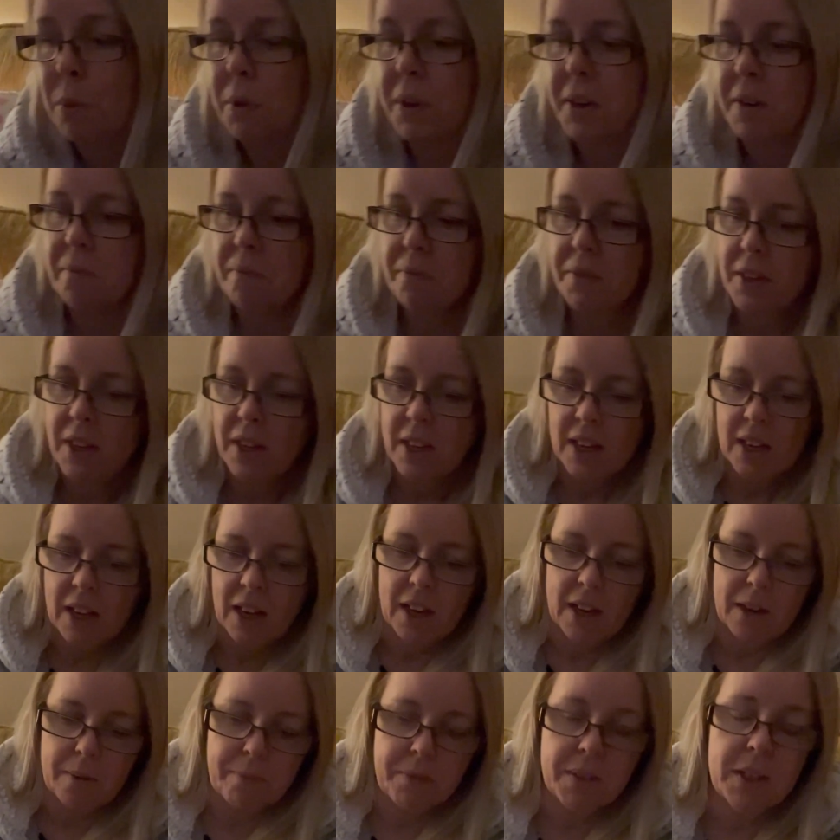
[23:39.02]
one
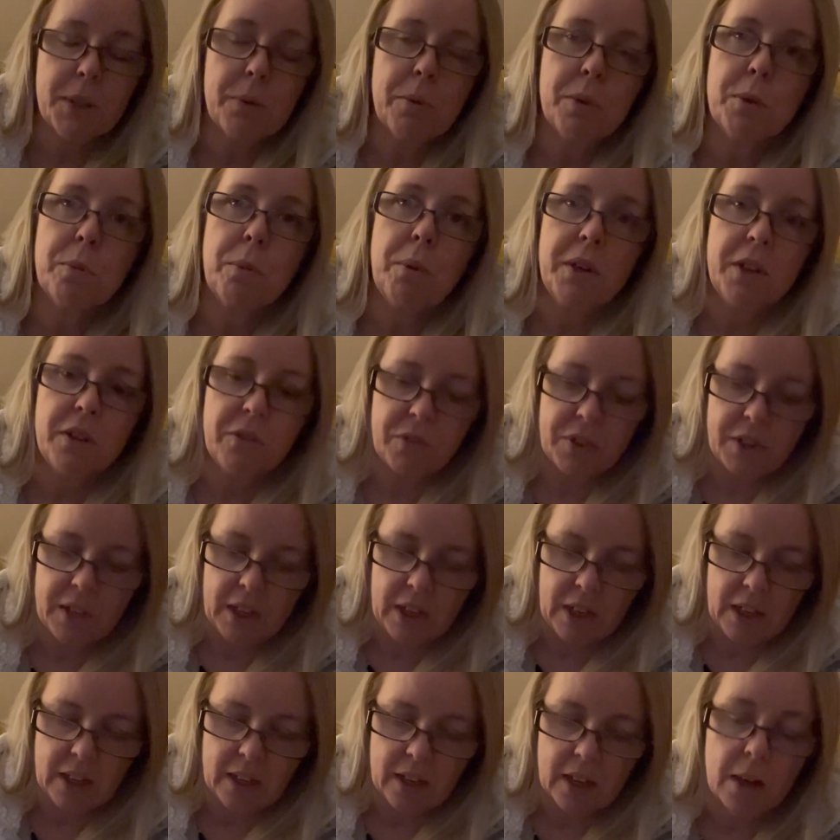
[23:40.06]
um, this was one of
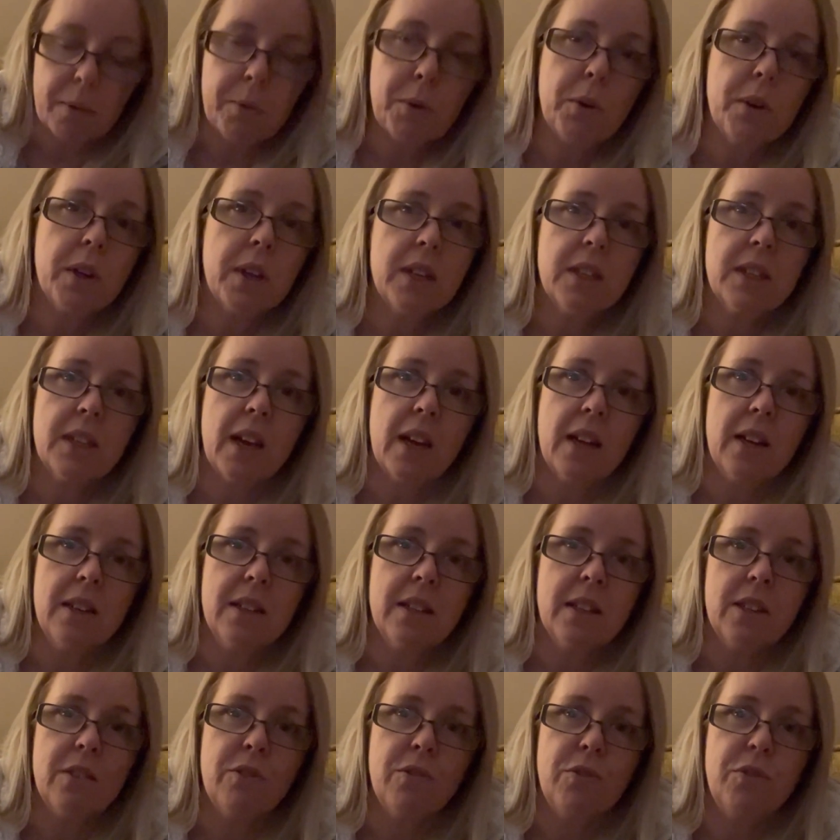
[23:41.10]
the i'm going into
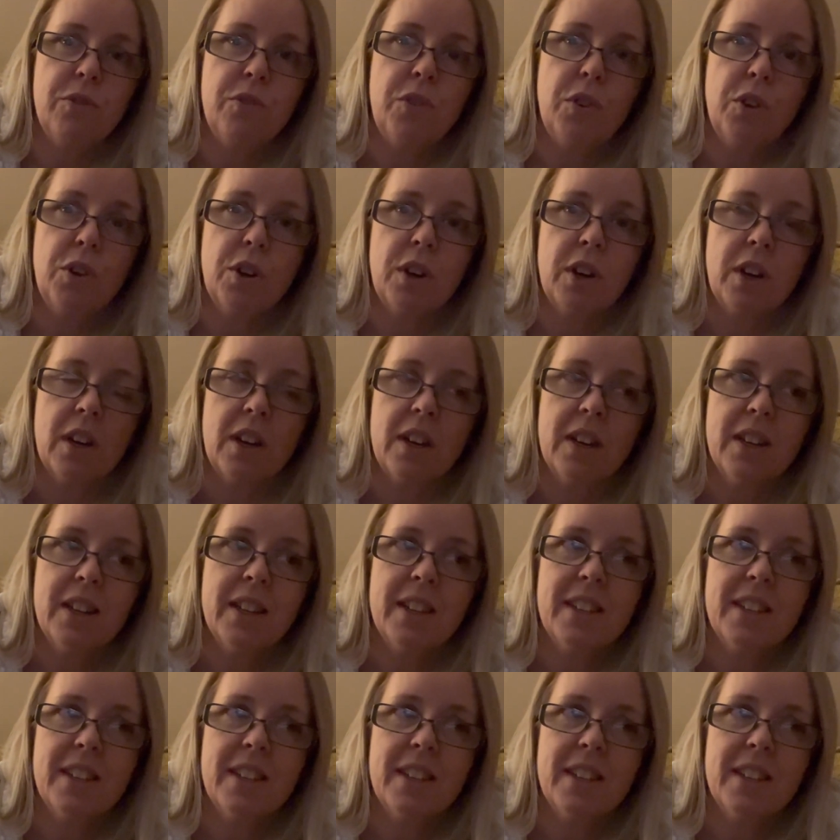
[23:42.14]
aldi for